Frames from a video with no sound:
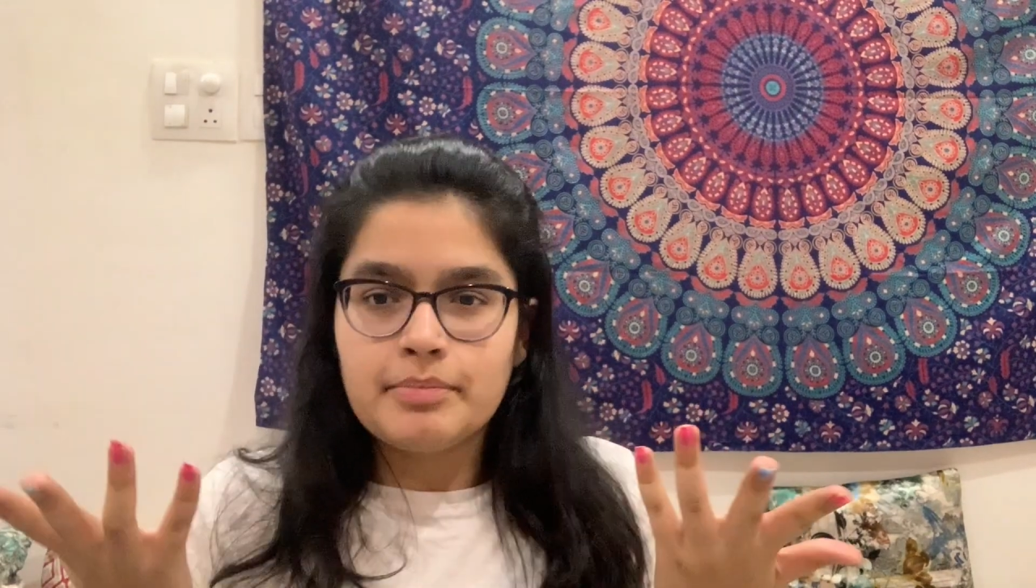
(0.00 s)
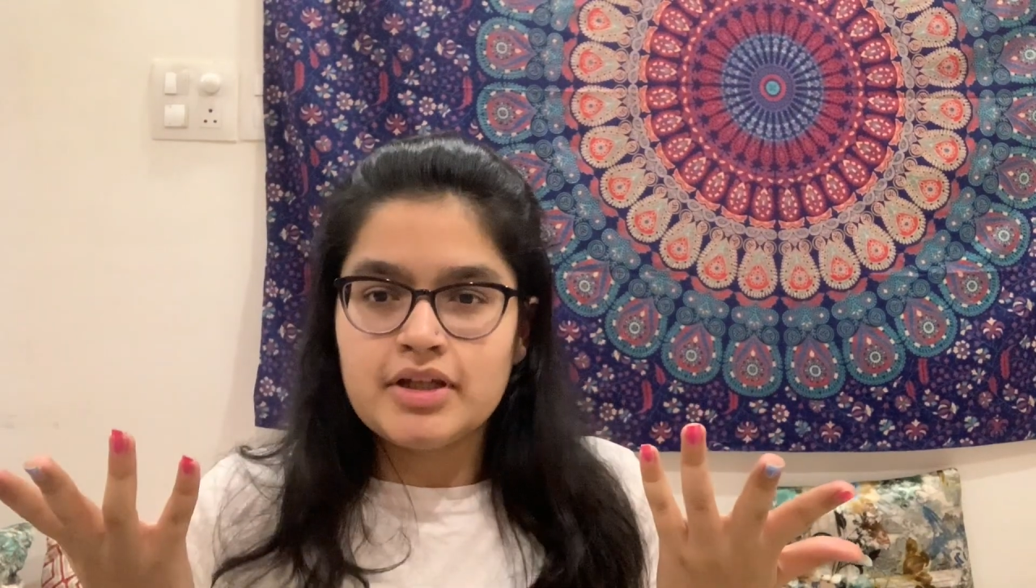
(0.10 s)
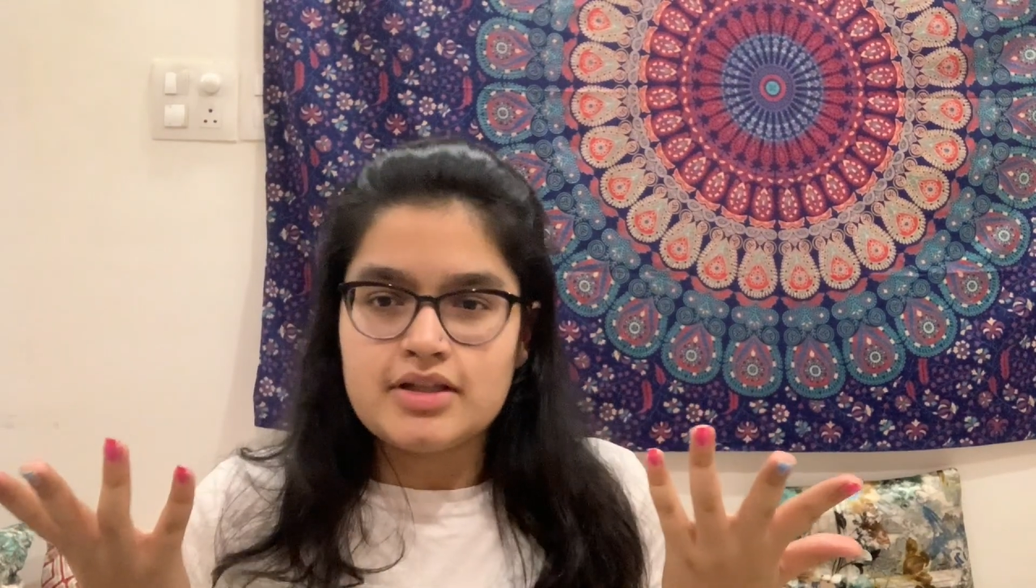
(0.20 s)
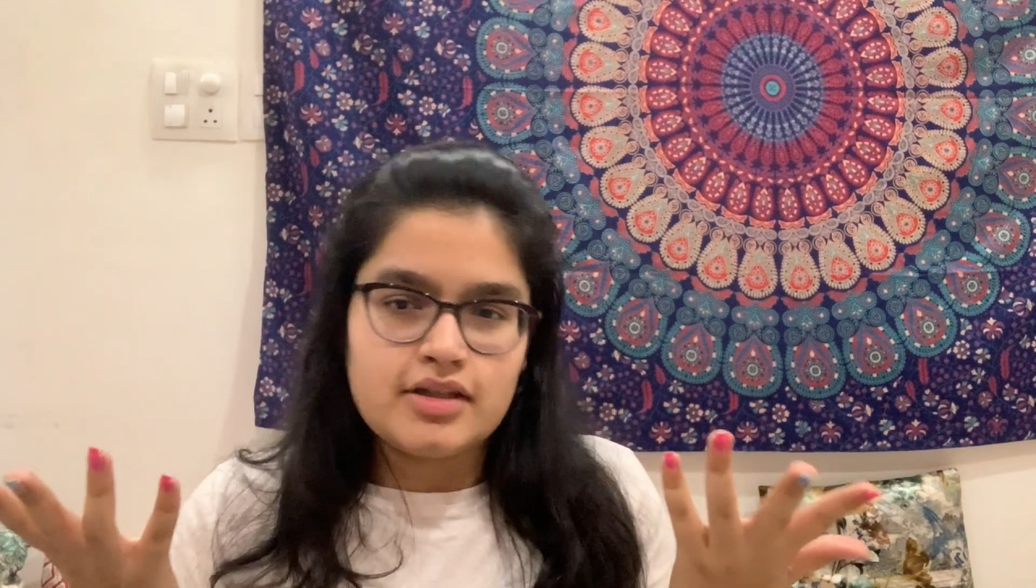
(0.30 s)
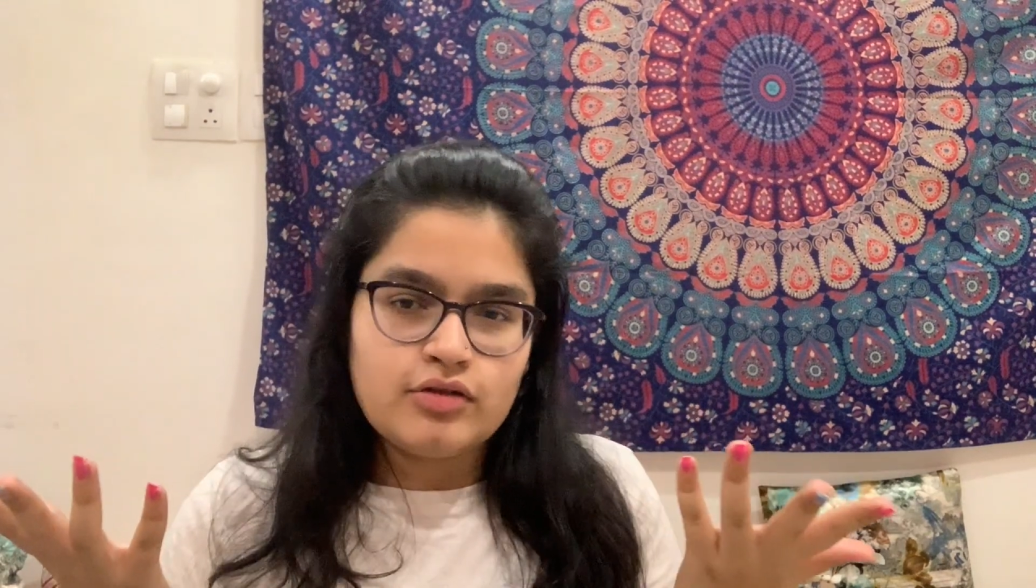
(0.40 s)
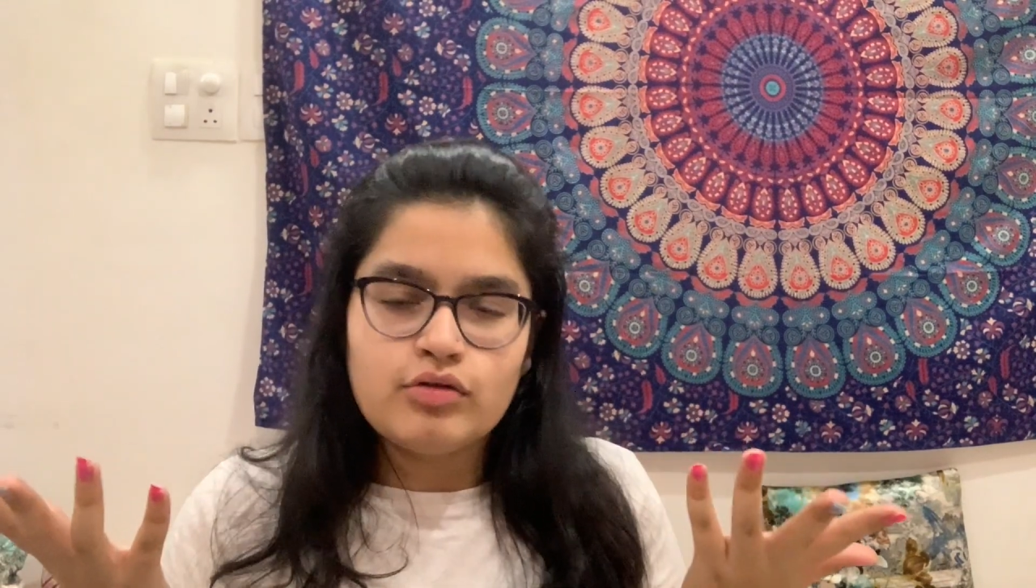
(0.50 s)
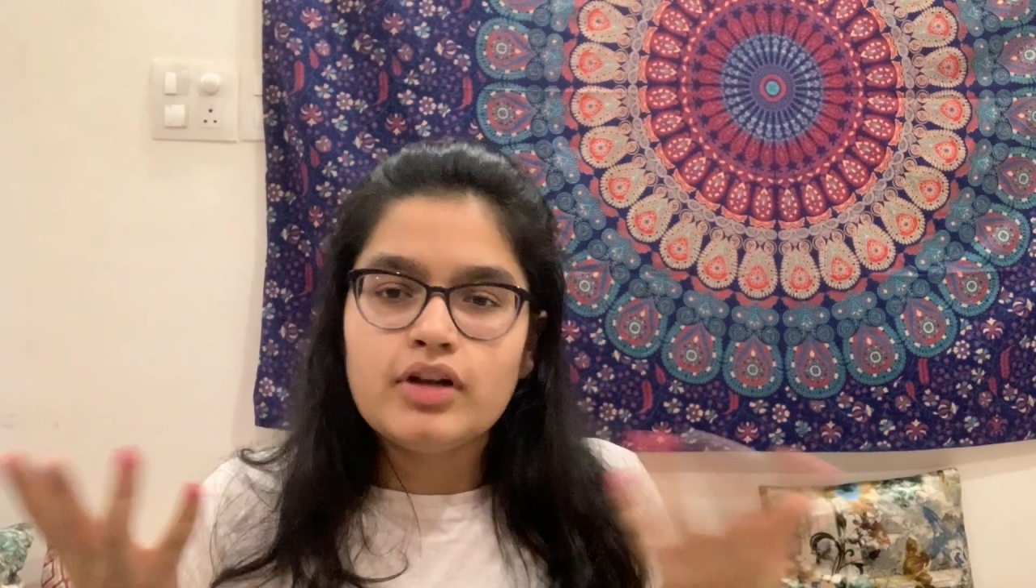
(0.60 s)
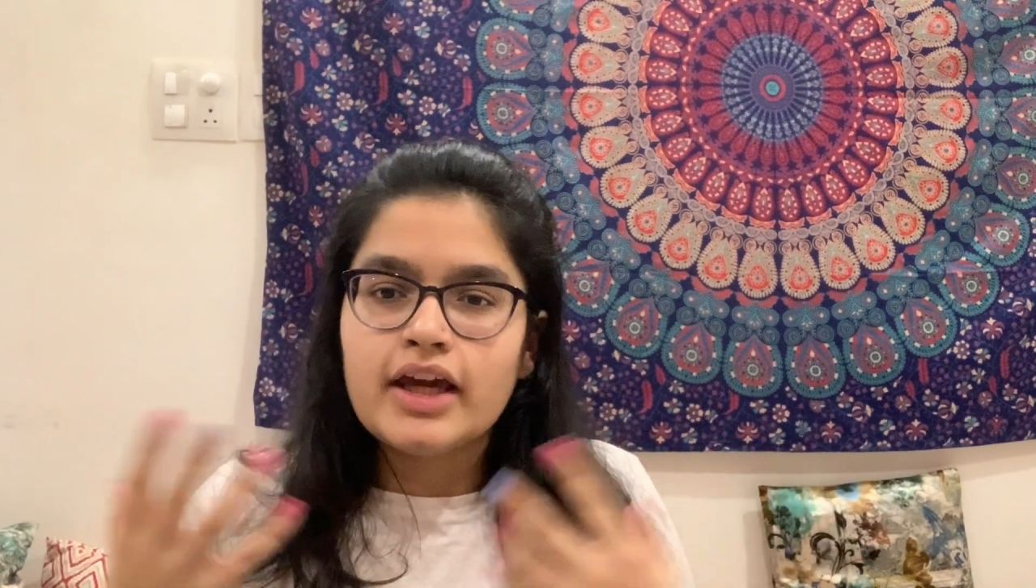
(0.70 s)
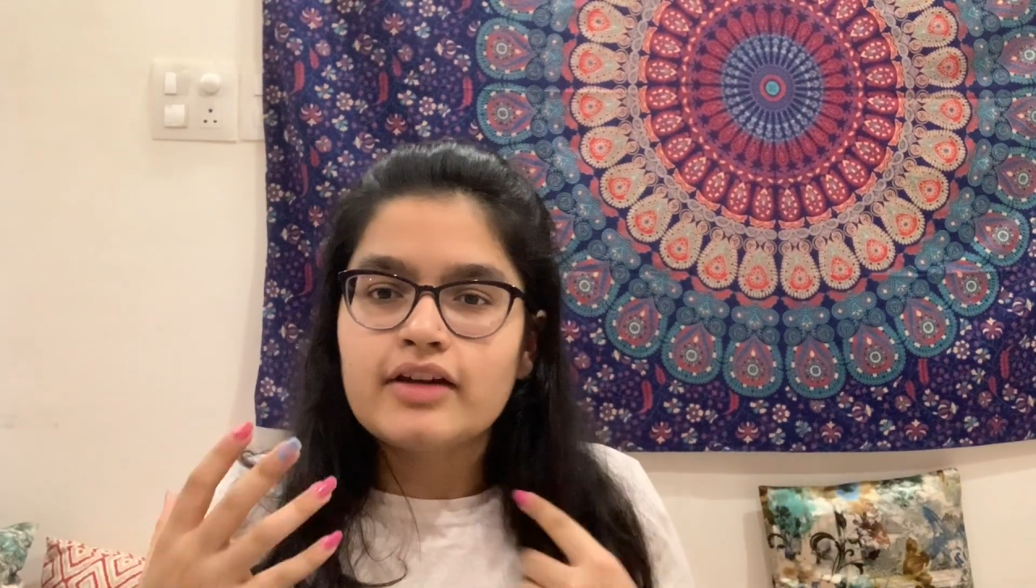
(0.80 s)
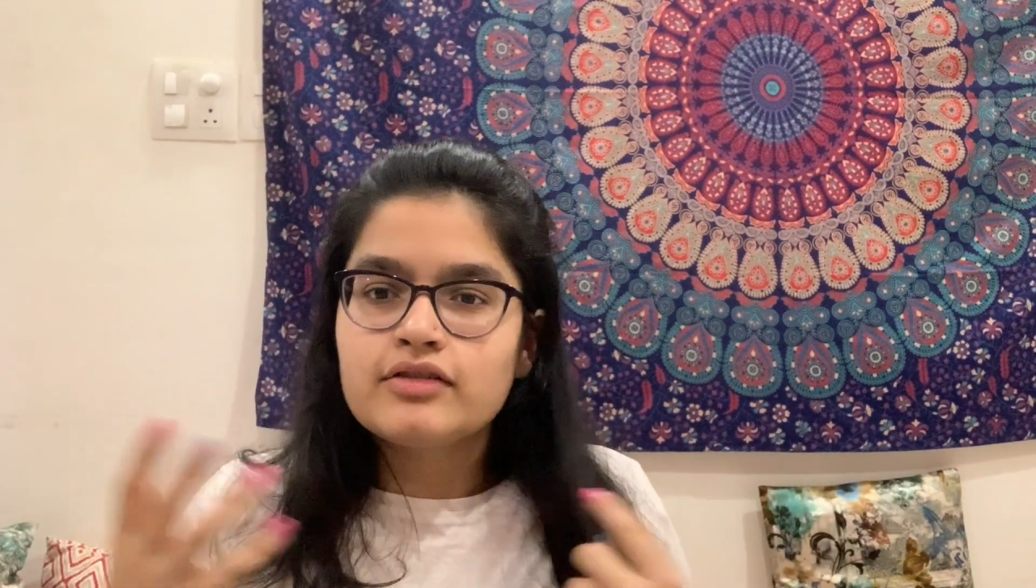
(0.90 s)
is, you know,
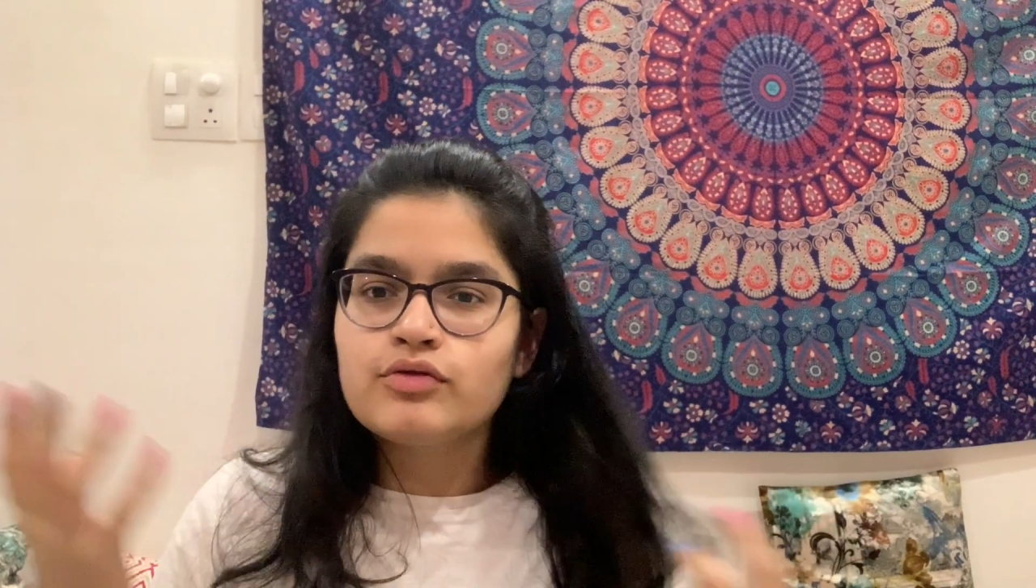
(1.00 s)
like